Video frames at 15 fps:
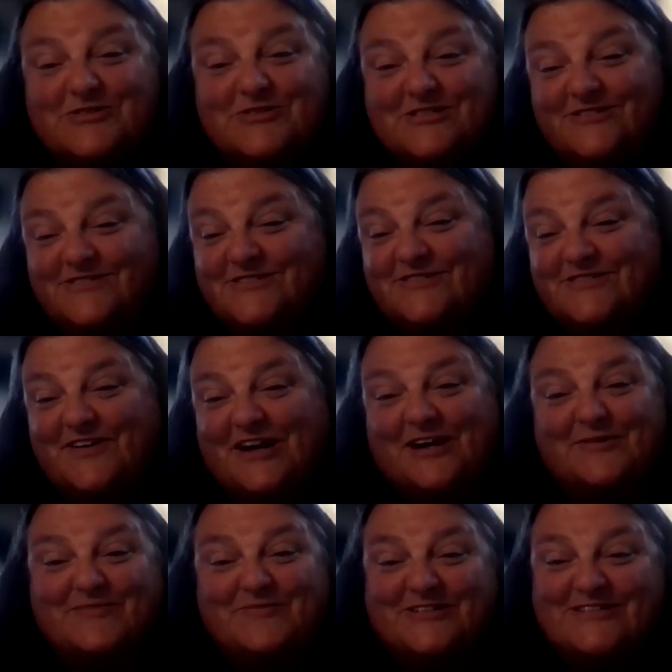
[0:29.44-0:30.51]
and personal
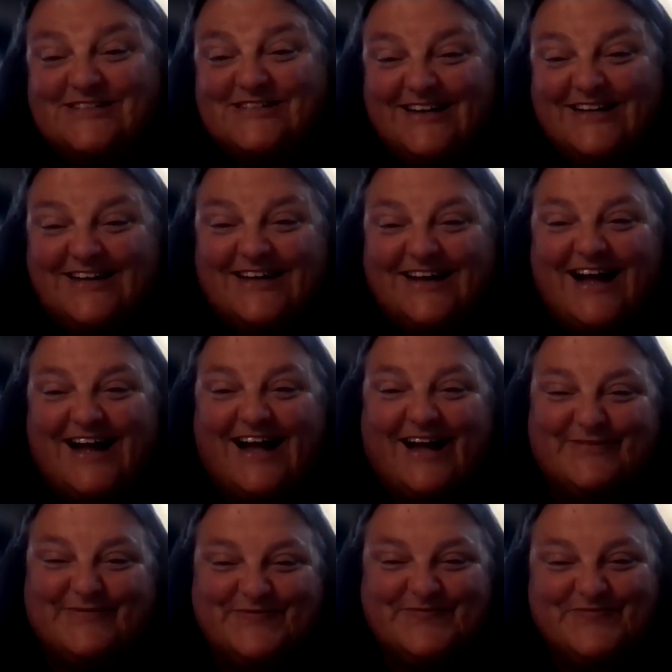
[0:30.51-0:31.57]
development
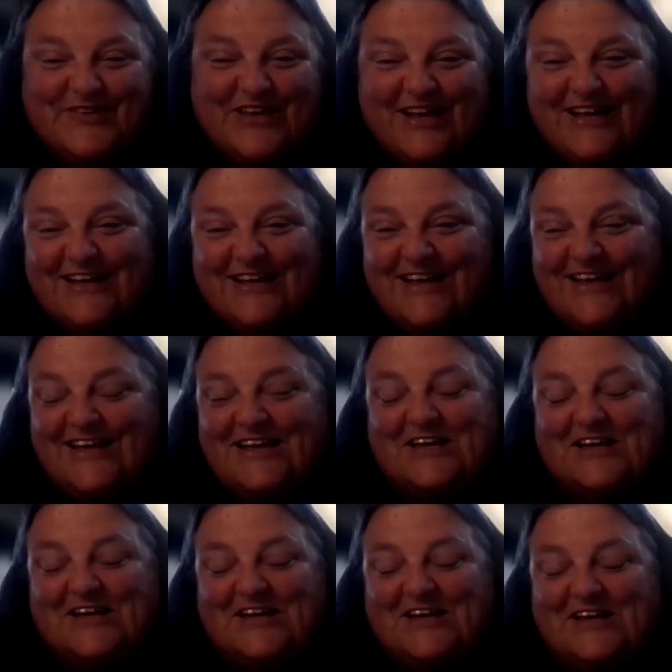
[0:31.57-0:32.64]
um,
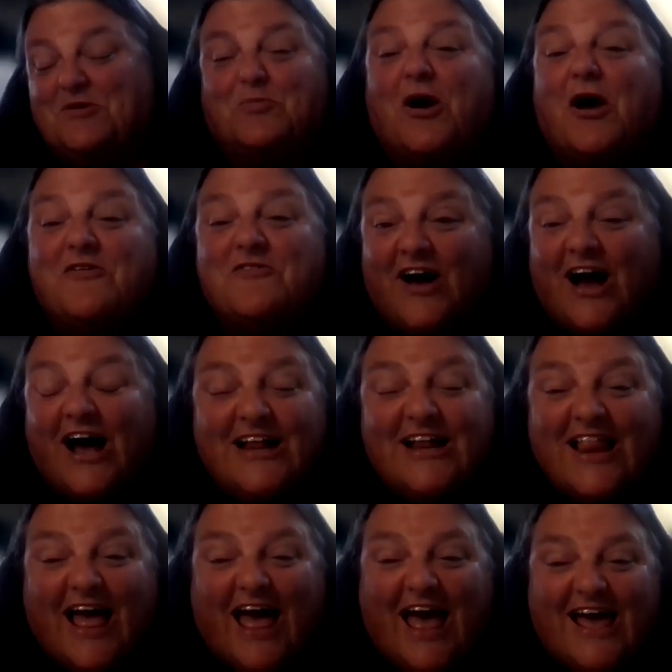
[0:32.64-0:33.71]

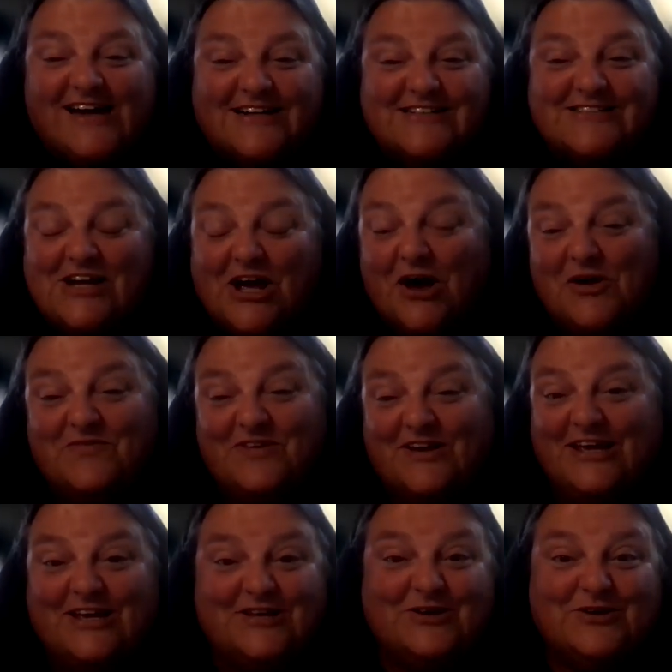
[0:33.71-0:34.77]
profile, and
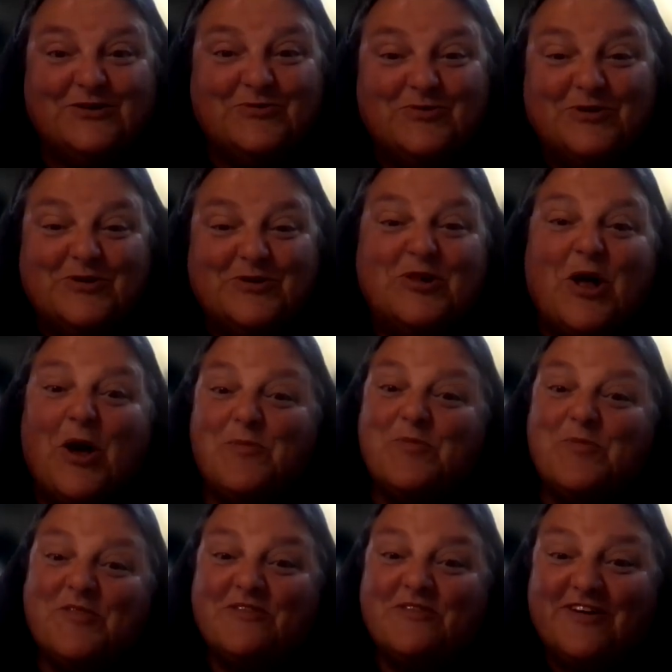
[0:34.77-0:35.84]
hopefully you will
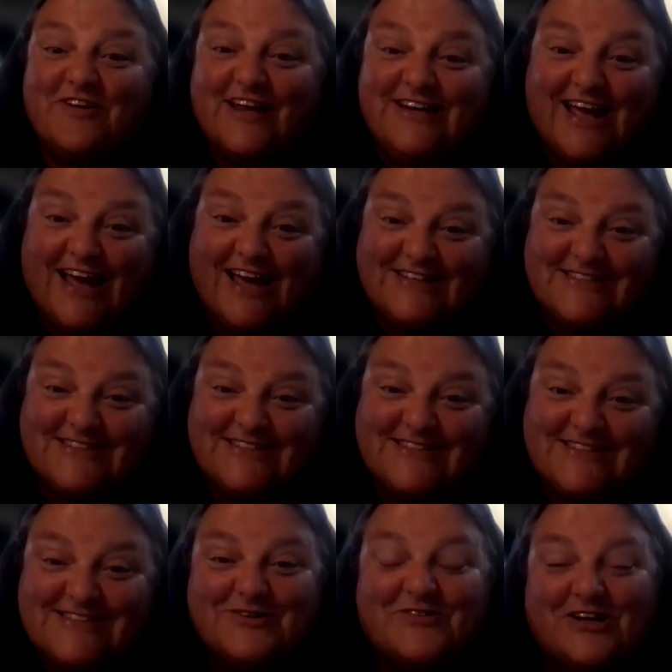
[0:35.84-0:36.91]
open the
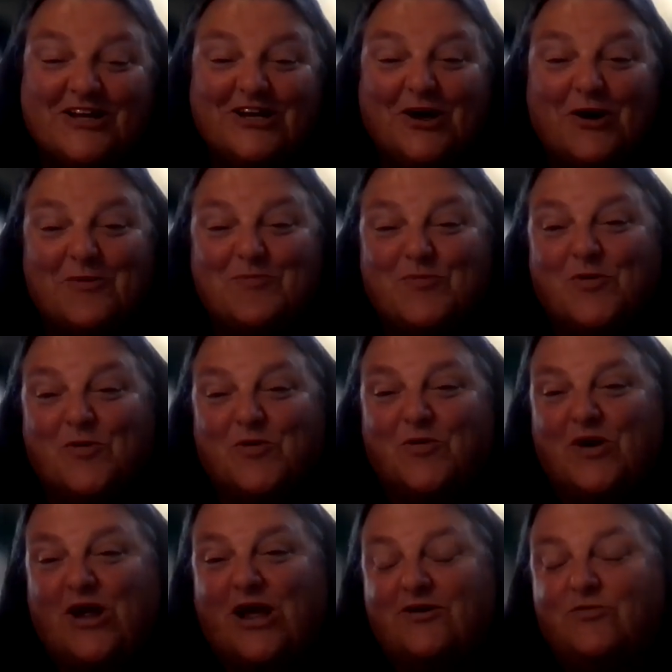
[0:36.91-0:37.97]
floodgates to a lot
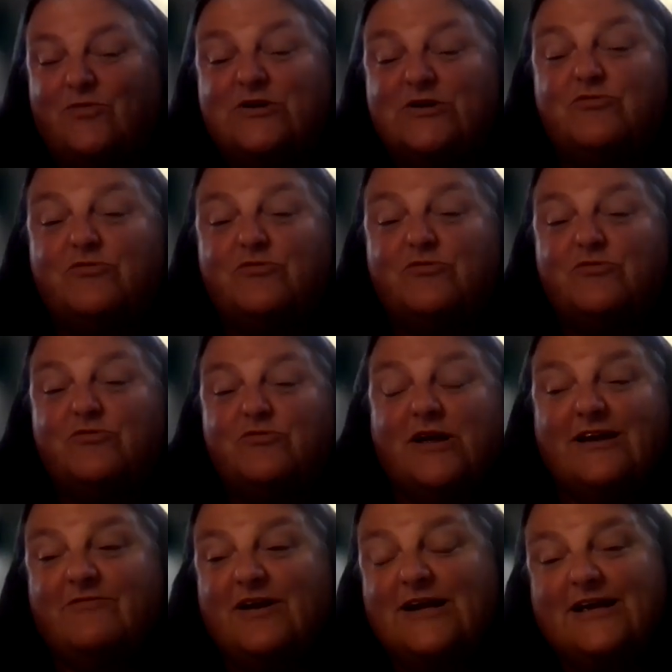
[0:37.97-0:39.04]
more. And we're
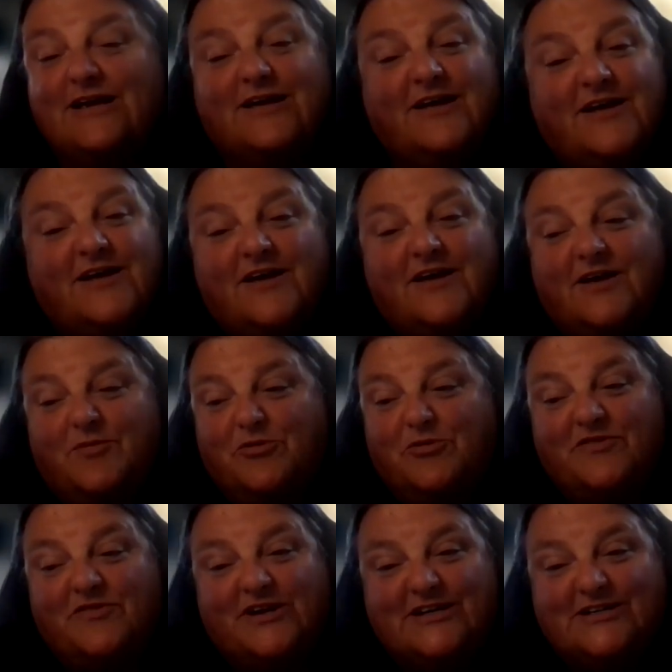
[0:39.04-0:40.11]
really, really
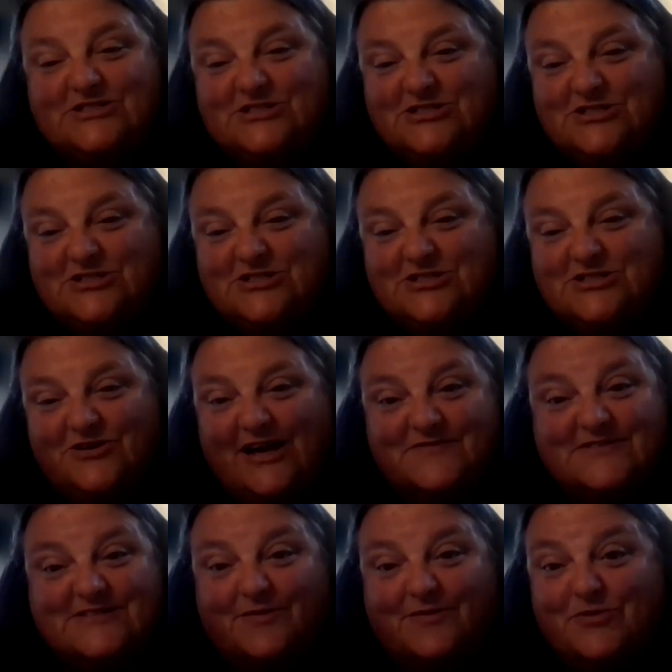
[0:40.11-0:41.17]
privileged to
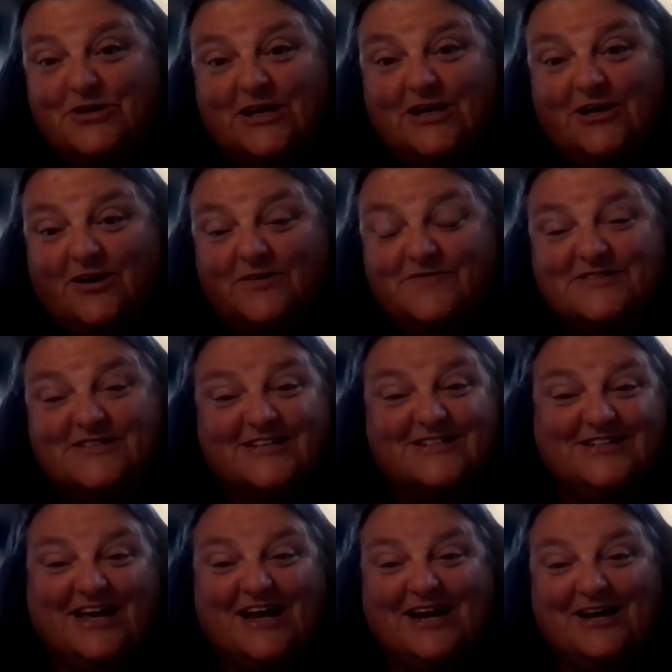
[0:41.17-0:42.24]
have somebody of
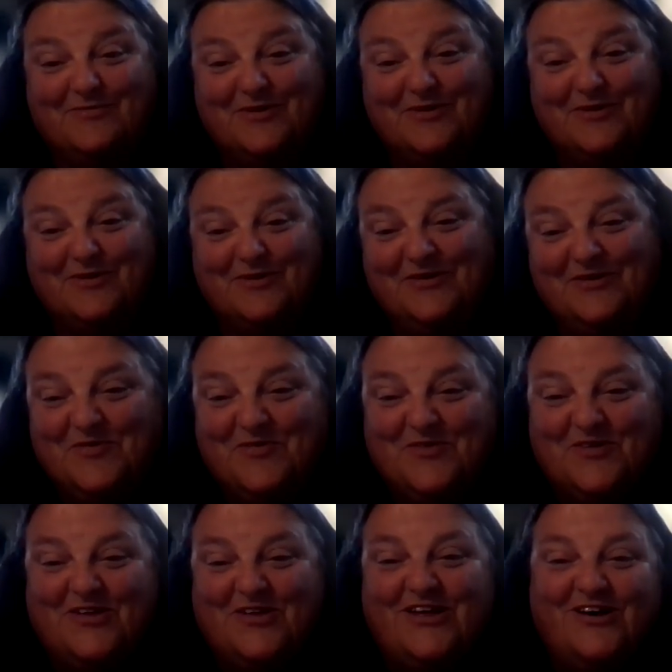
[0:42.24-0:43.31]
such caliber
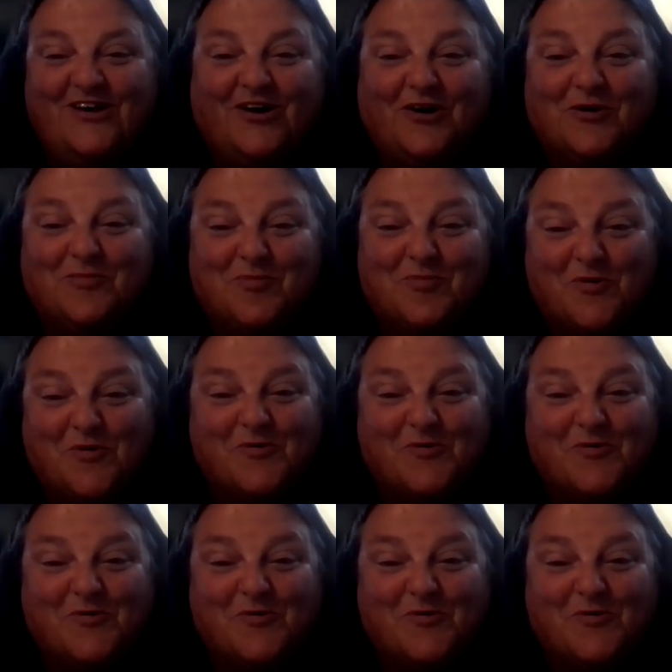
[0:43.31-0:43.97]
on